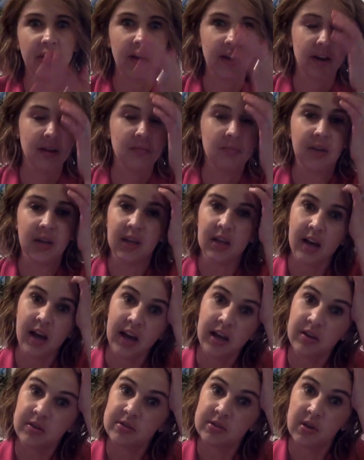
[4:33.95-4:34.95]
and I'm like,
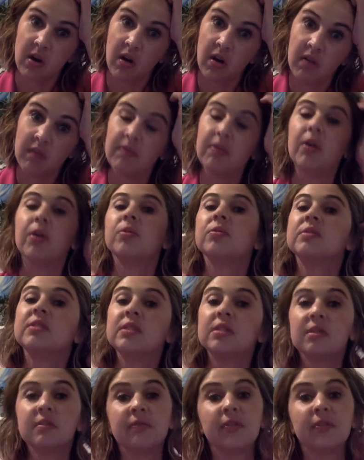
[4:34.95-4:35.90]
I use all of those